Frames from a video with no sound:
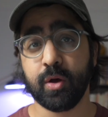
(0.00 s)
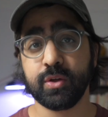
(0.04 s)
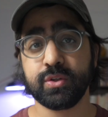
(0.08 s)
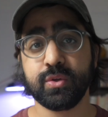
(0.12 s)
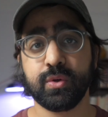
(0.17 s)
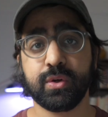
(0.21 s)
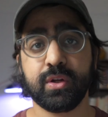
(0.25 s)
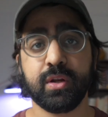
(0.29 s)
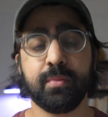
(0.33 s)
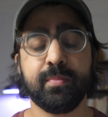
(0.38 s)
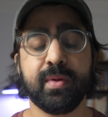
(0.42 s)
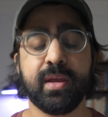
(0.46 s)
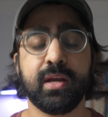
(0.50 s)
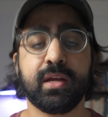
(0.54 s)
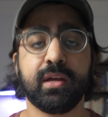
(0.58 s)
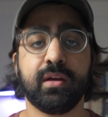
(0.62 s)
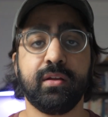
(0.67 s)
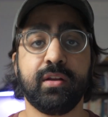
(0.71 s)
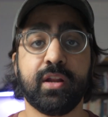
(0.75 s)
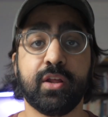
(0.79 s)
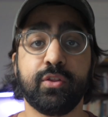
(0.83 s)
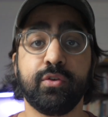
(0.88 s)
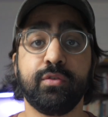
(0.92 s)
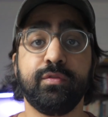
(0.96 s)
also going to make
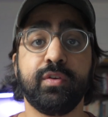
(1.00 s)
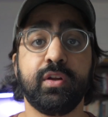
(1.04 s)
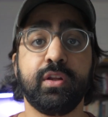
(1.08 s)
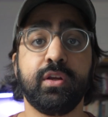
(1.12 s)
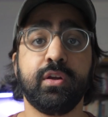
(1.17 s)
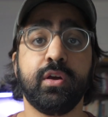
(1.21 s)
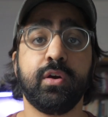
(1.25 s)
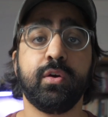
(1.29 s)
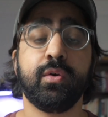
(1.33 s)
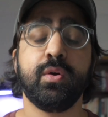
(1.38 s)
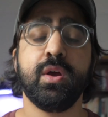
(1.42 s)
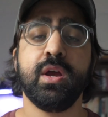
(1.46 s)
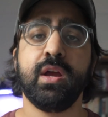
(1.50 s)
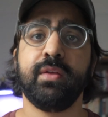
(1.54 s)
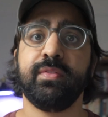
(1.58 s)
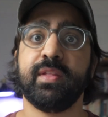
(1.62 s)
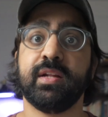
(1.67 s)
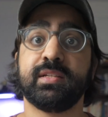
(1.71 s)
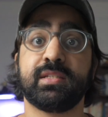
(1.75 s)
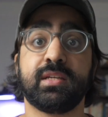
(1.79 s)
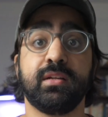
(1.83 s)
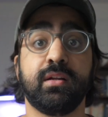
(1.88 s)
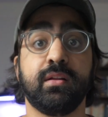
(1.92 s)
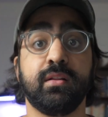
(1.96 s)
another video
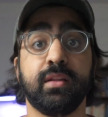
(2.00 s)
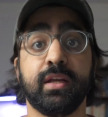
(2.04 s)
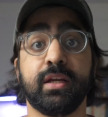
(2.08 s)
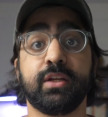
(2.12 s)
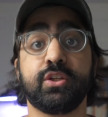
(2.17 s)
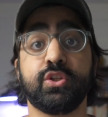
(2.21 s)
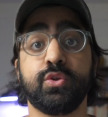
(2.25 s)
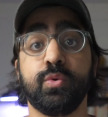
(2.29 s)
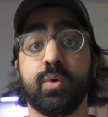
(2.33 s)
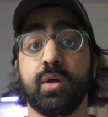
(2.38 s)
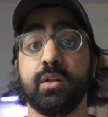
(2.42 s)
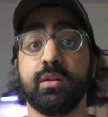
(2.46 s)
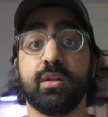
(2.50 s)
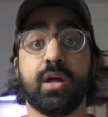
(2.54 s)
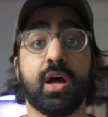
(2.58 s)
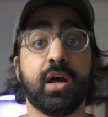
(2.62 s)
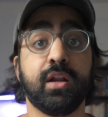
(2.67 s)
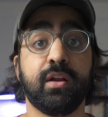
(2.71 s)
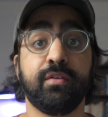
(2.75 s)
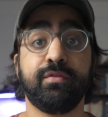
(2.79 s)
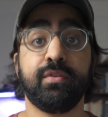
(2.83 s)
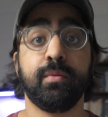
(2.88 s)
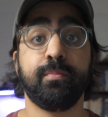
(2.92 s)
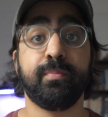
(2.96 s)
that's going to link to a
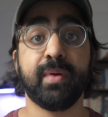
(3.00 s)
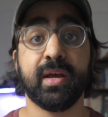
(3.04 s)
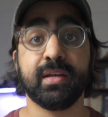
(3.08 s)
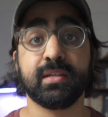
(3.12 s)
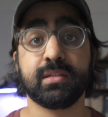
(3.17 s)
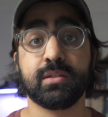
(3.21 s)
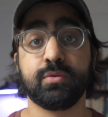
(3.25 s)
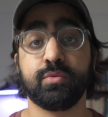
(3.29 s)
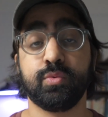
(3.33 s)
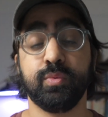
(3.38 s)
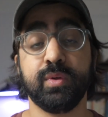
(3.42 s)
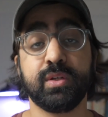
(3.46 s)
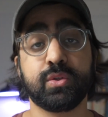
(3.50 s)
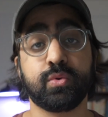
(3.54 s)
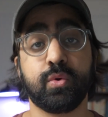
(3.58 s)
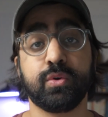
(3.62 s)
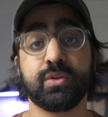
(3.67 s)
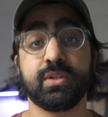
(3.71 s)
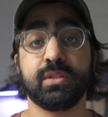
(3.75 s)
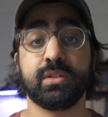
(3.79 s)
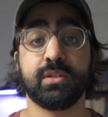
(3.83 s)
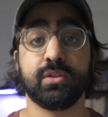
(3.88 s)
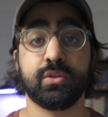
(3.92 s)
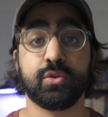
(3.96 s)
lot of the best
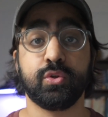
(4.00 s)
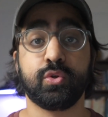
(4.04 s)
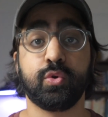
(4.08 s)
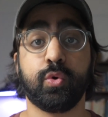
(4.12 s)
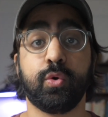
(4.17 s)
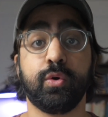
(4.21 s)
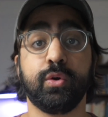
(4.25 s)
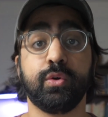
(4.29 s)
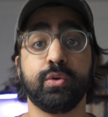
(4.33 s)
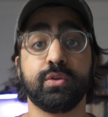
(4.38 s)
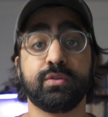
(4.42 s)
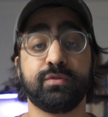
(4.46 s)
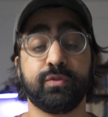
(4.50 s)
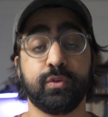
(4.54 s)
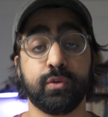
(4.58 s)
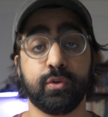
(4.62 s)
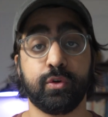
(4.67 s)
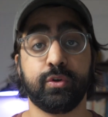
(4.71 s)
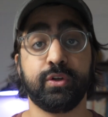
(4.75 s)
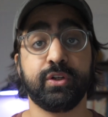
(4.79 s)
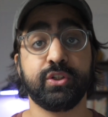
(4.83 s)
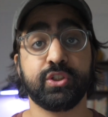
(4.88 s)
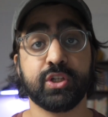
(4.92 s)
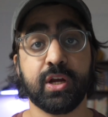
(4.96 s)
resources and tutorials for
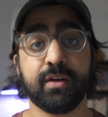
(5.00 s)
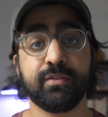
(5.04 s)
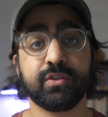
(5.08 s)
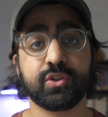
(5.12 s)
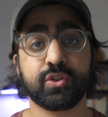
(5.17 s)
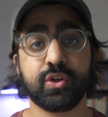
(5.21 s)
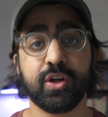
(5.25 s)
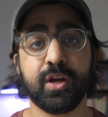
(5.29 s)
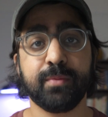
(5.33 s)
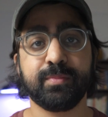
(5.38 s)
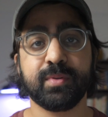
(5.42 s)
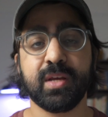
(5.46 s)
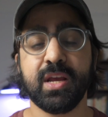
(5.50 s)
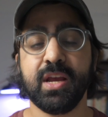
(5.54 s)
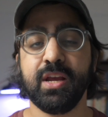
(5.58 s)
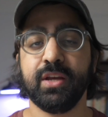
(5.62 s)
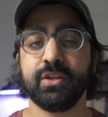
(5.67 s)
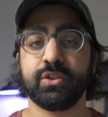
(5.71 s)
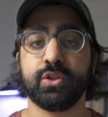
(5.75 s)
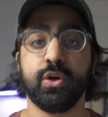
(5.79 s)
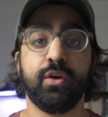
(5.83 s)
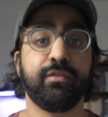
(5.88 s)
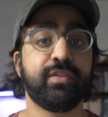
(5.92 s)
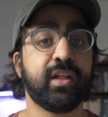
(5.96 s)
learning JavaScript.
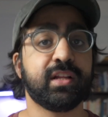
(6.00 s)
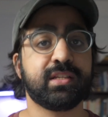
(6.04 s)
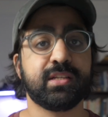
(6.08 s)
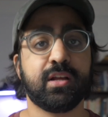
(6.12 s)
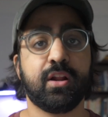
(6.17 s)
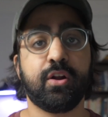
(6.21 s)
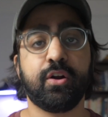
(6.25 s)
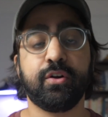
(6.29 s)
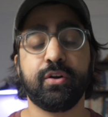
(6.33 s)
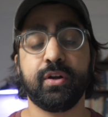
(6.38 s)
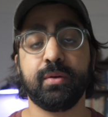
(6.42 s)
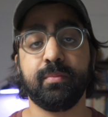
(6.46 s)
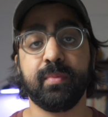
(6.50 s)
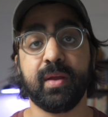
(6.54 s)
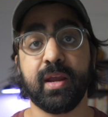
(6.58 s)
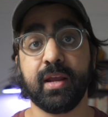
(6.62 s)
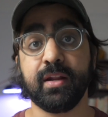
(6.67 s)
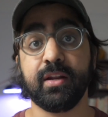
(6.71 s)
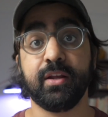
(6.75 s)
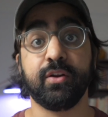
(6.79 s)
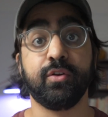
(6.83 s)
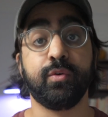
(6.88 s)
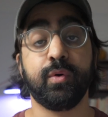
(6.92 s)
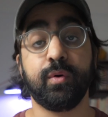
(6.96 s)
So if that's not already
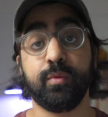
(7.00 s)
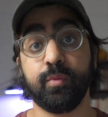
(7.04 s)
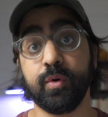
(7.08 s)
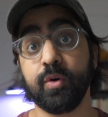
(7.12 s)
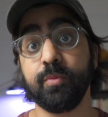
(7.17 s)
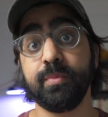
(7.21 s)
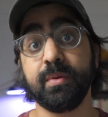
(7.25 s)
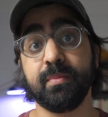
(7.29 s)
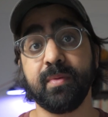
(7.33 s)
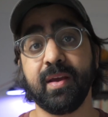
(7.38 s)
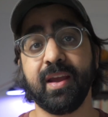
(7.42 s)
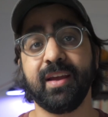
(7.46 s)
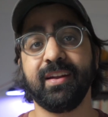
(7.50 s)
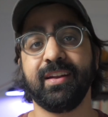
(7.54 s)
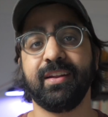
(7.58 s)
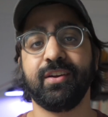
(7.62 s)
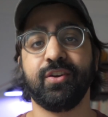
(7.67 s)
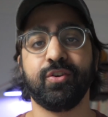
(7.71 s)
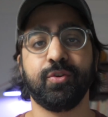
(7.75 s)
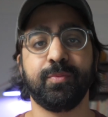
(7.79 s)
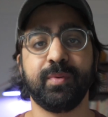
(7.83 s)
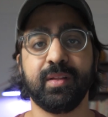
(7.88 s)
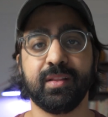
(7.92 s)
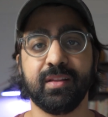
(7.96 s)
made, it will be made and
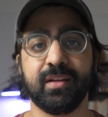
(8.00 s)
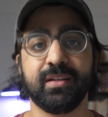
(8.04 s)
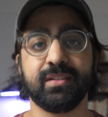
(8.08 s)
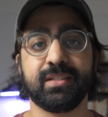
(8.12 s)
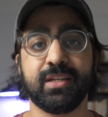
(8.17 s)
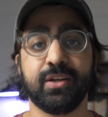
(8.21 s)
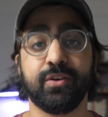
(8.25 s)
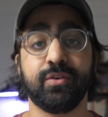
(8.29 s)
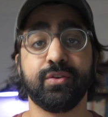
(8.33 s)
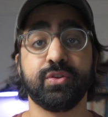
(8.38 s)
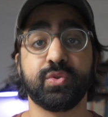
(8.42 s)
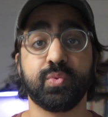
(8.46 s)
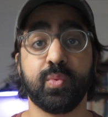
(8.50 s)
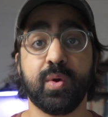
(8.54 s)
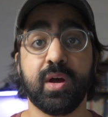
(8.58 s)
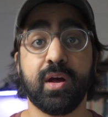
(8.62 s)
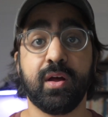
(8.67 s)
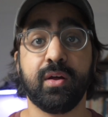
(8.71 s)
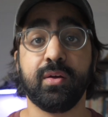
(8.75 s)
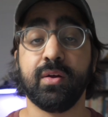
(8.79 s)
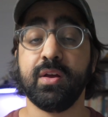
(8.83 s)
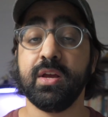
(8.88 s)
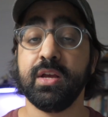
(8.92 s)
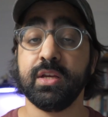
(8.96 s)
it'll be linked here as
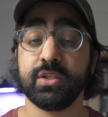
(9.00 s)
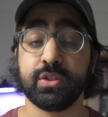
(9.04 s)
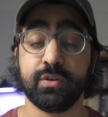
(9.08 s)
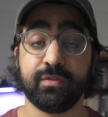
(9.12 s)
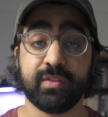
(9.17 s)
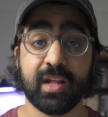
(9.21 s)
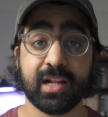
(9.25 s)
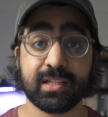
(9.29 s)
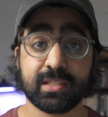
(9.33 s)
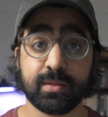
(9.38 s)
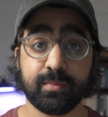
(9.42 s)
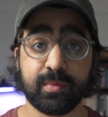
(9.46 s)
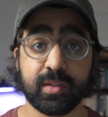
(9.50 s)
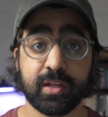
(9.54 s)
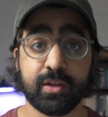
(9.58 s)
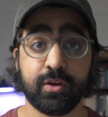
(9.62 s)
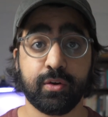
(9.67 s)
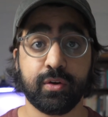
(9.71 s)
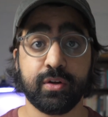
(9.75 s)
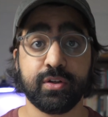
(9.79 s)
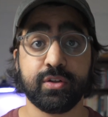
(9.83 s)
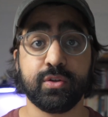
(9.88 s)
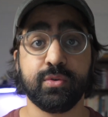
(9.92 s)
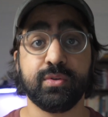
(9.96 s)
well. So if that's something that
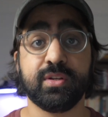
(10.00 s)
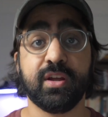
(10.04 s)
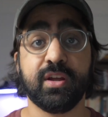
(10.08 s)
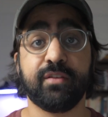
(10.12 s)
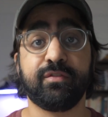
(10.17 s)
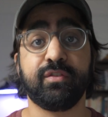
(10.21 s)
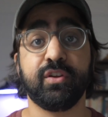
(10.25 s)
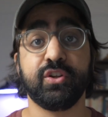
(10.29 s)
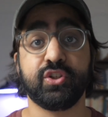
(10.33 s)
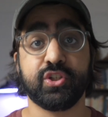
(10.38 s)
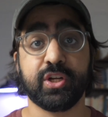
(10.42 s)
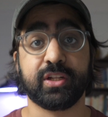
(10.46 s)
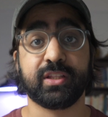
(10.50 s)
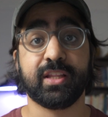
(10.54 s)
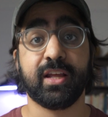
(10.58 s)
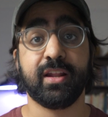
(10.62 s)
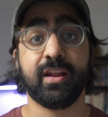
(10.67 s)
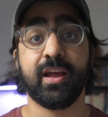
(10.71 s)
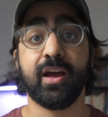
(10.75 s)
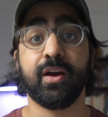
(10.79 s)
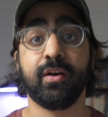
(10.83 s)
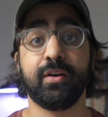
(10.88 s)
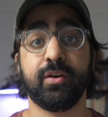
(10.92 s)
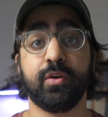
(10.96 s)
you're into, definitely check that
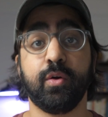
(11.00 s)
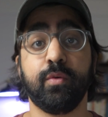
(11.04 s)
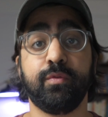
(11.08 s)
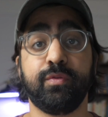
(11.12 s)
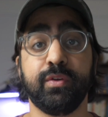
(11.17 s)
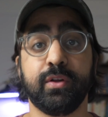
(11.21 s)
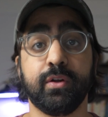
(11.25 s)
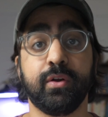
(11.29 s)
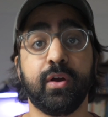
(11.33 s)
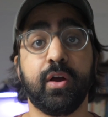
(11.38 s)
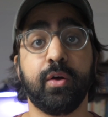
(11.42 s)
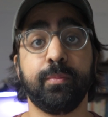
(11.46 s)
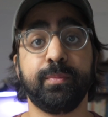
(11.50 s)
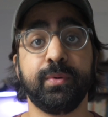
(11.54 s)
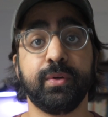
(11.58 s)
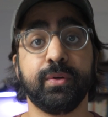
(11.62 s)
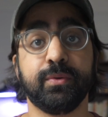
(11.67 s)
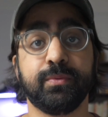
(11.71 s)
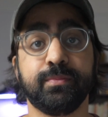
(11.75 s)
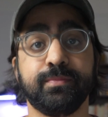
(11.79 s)
out and hopefully it'll help you.